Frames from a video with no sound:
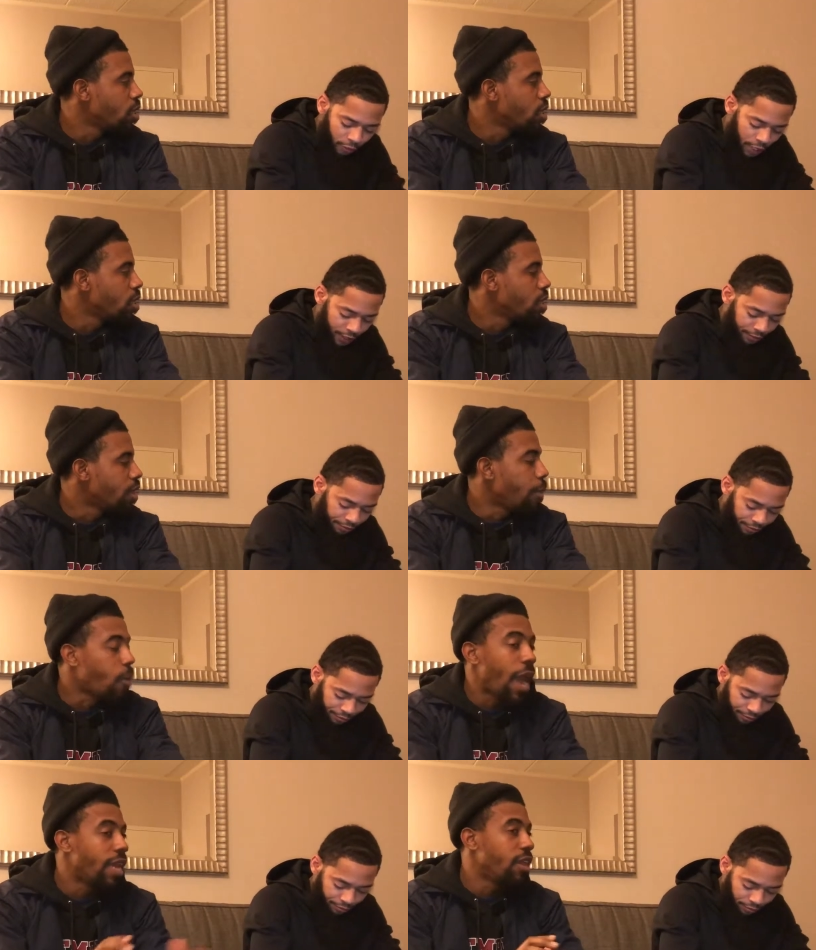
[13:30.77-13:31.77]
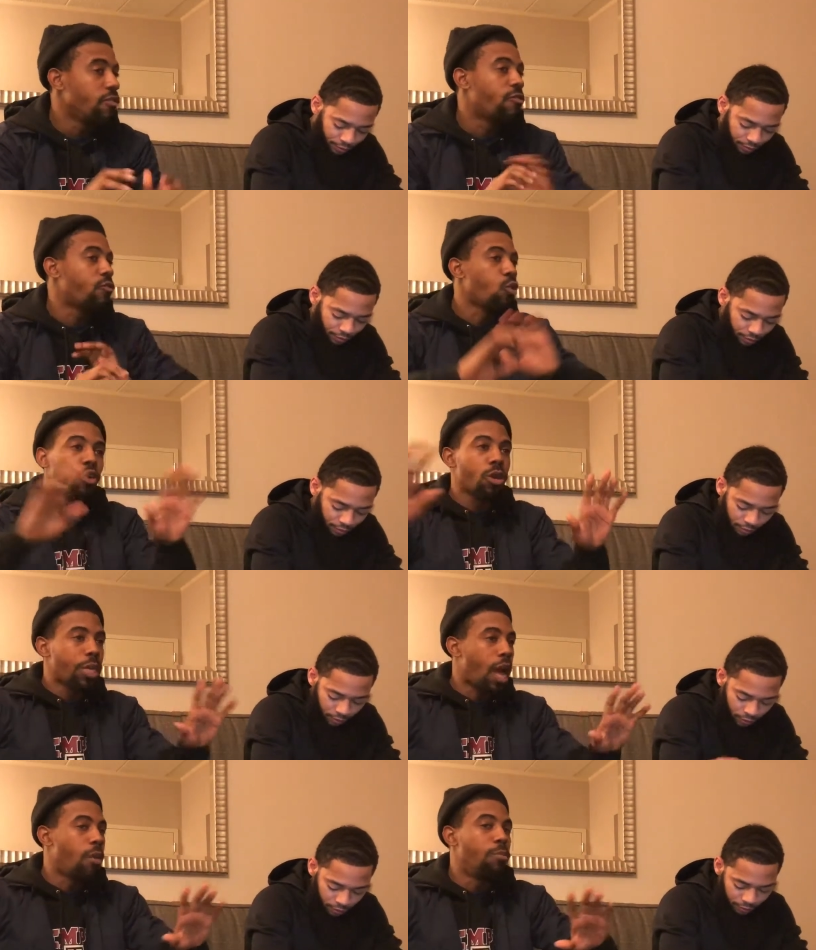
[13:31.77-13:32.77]
Speaker 1: Right. They probably didn't
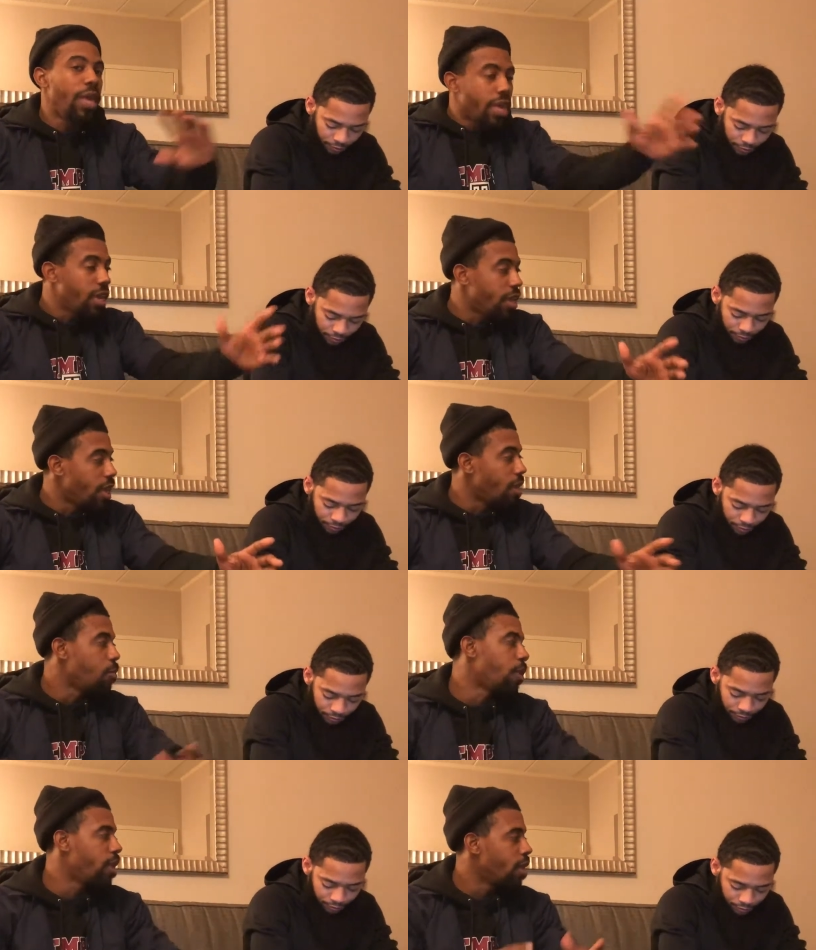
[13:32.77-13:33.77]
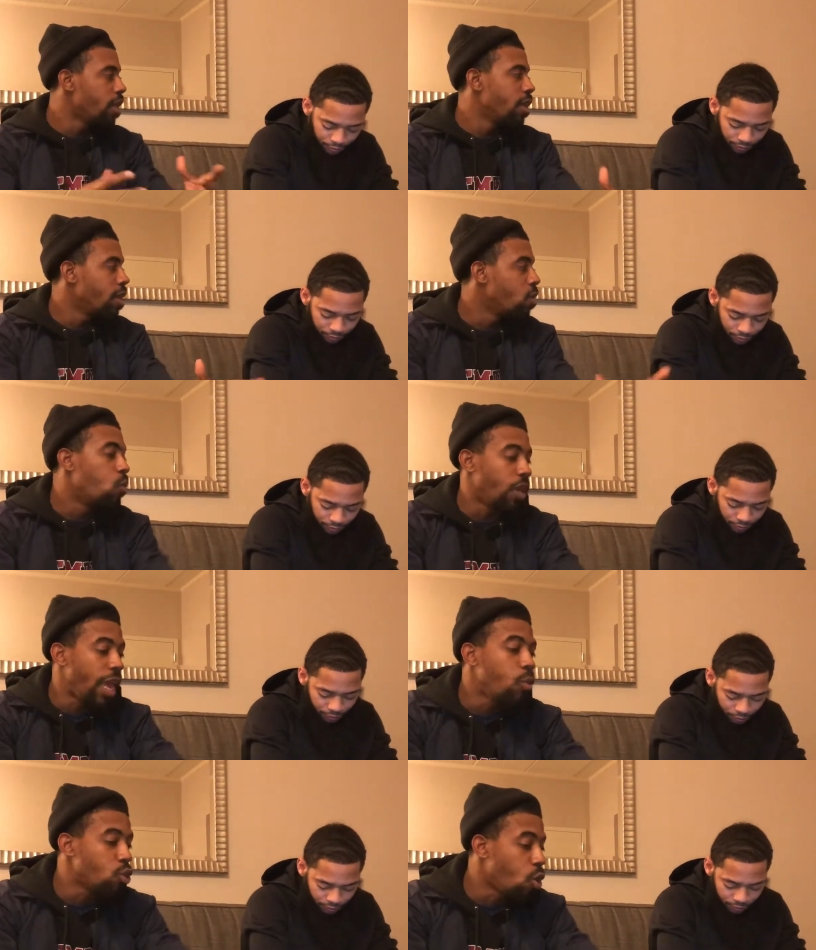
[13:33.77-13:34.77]
flourish how Biggie did, but when
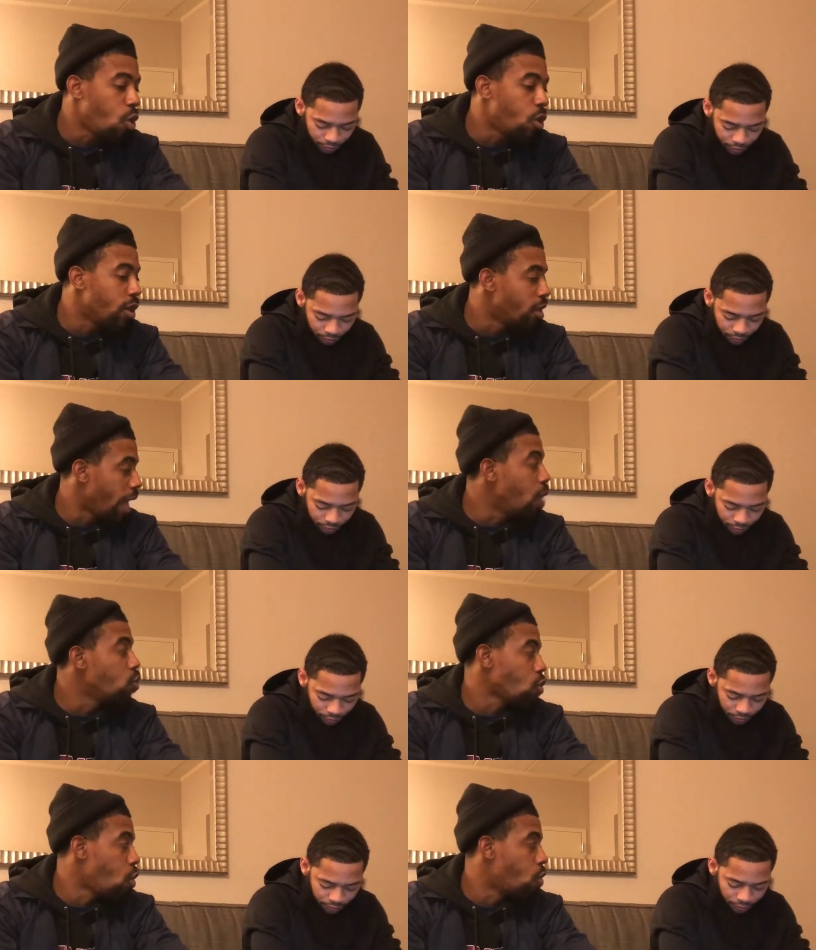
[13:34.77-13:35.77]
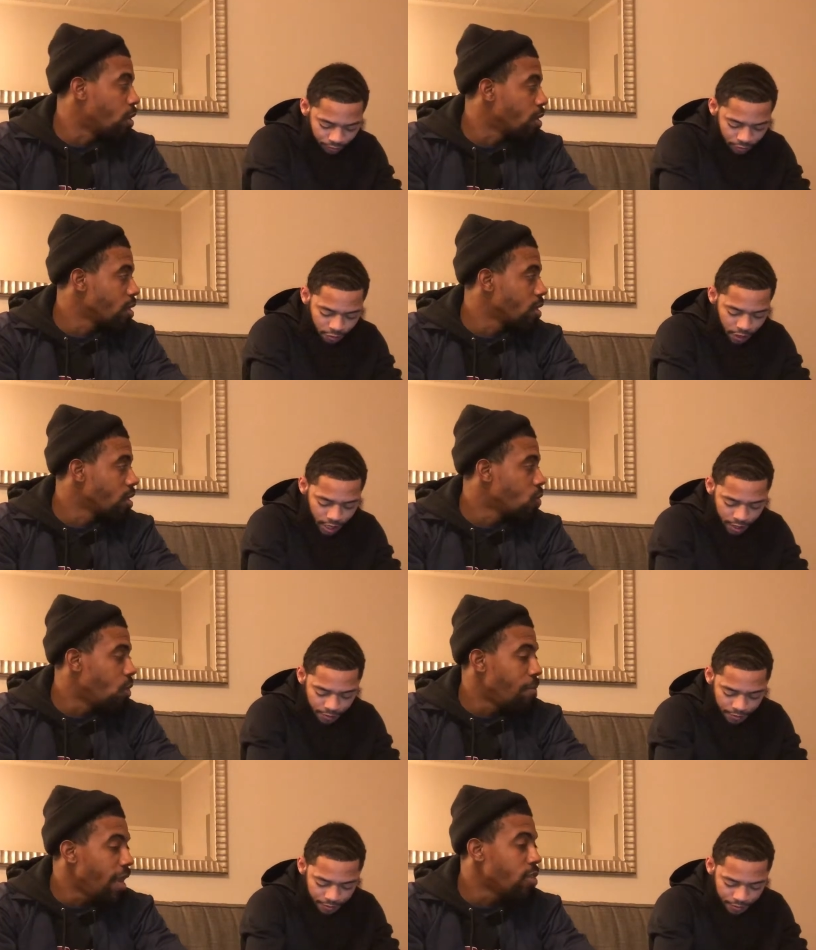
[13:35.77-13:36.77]
they was on, they was on. Right.
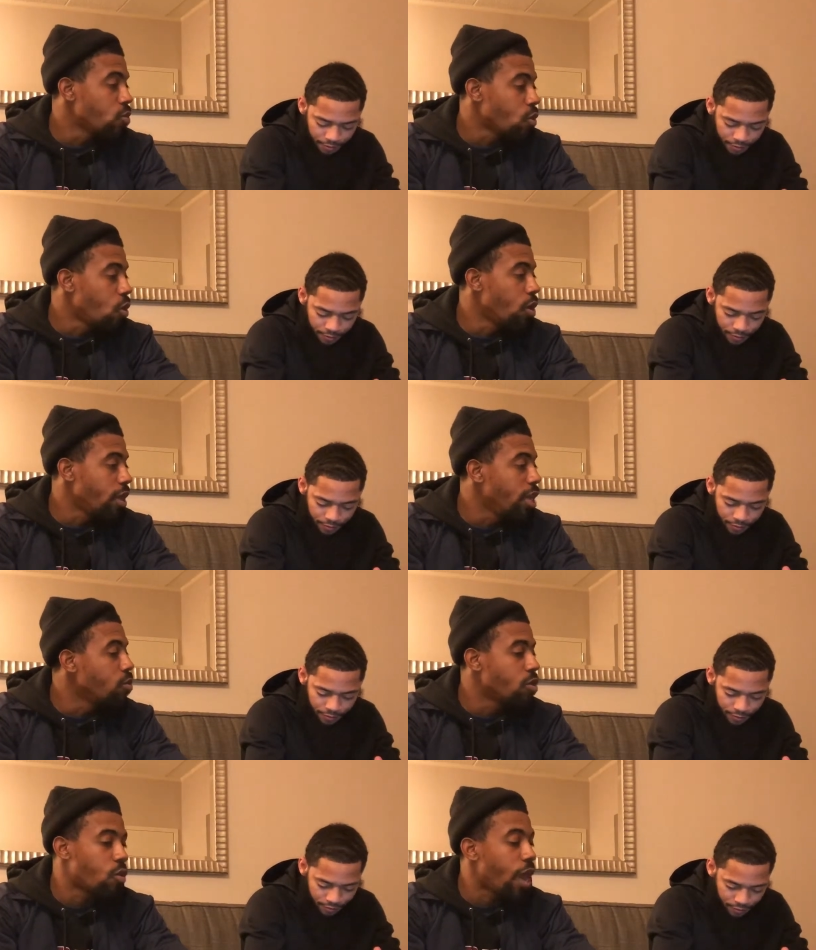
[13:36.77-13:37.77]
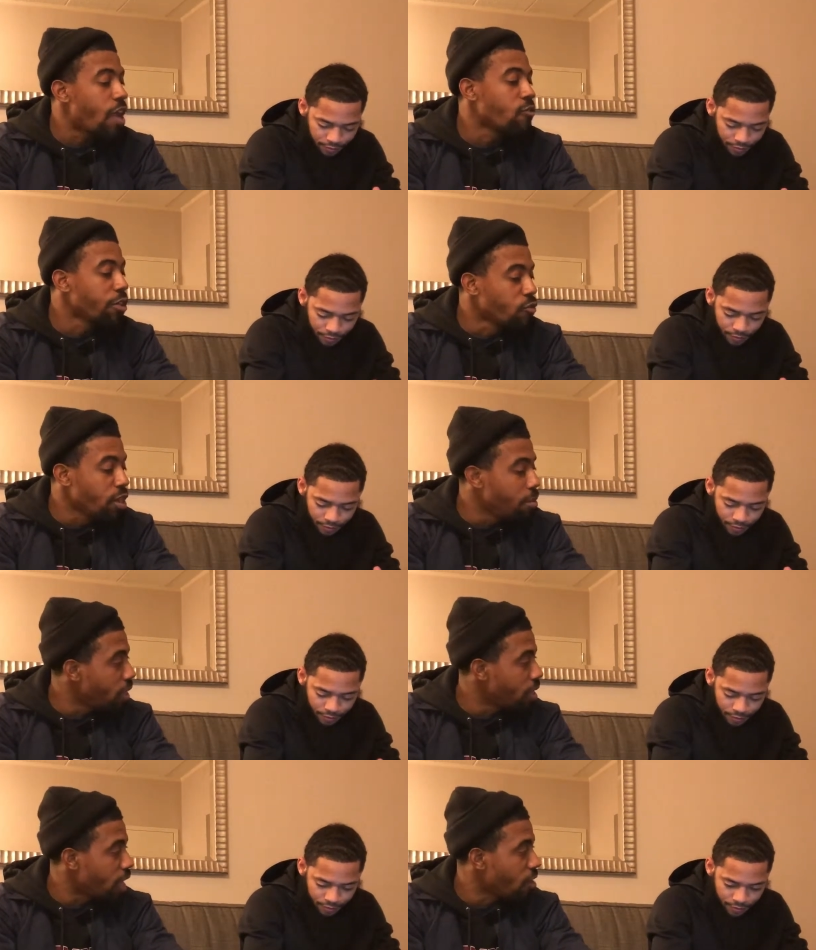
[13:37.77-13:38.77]
When Mase was on, he was on every
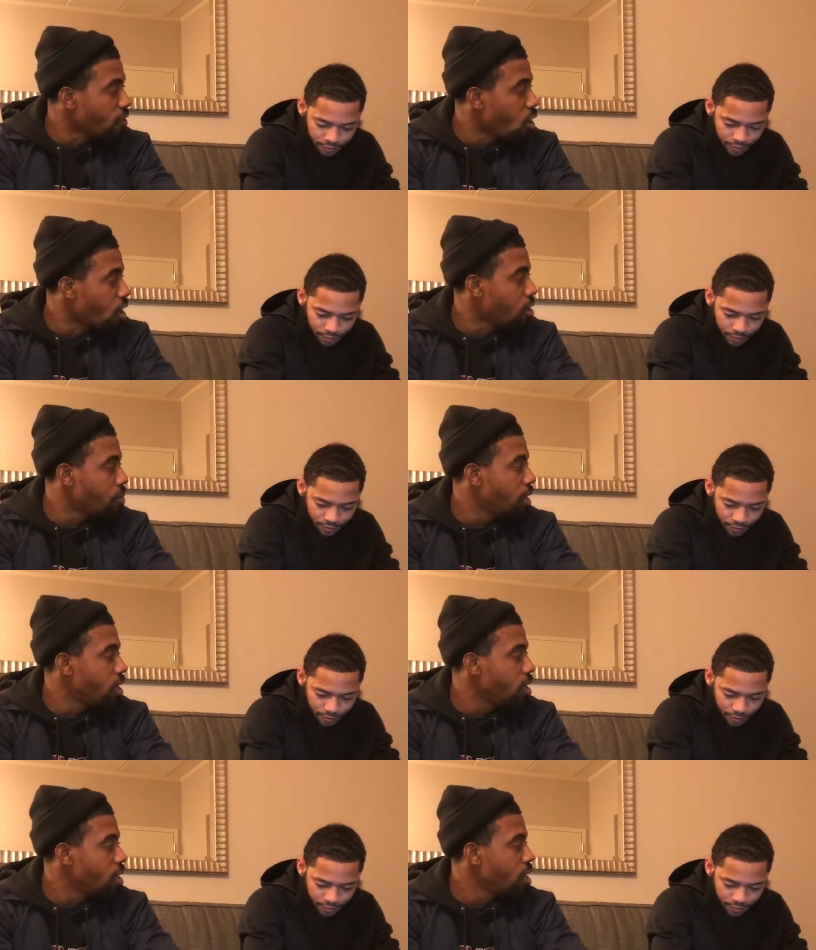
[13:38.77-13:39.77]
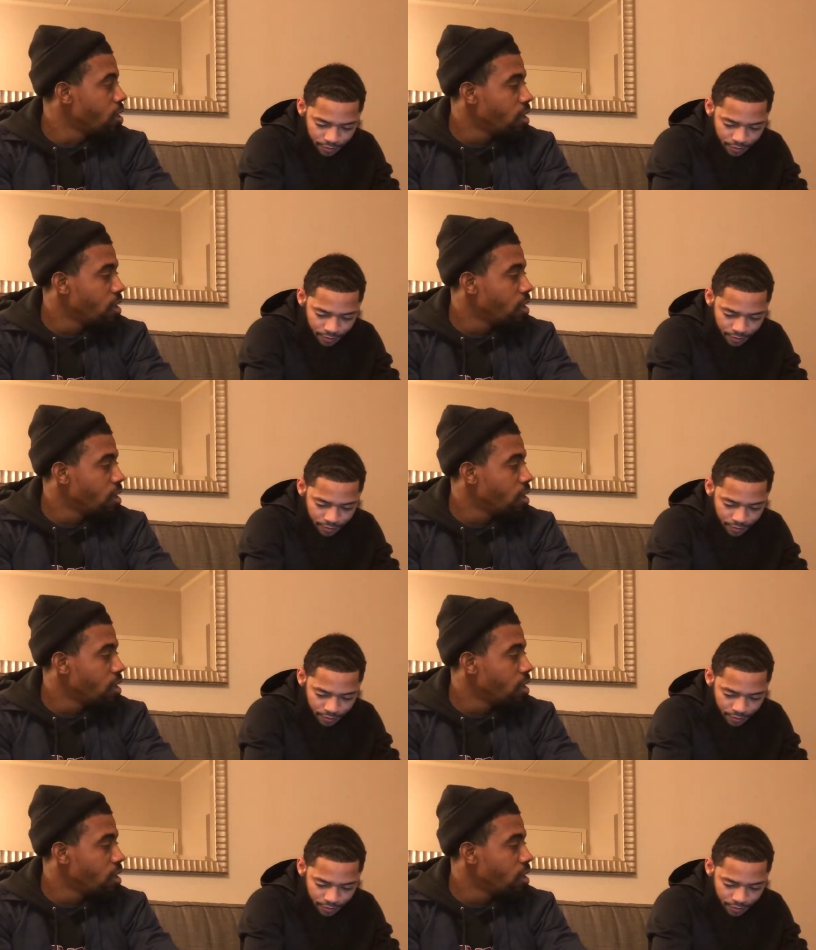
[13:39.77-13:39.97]
remix, every R and B